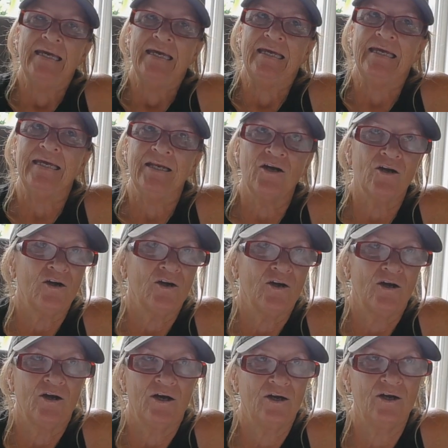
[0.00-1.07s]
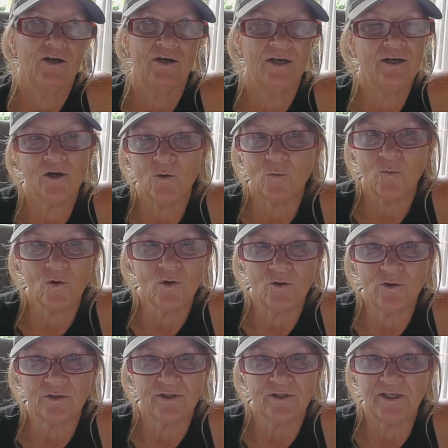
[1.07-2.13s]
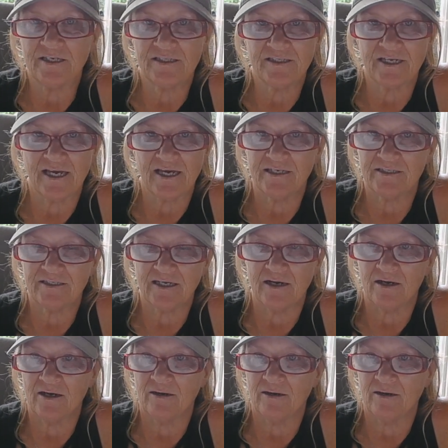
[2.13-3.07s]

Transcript: in our world these days,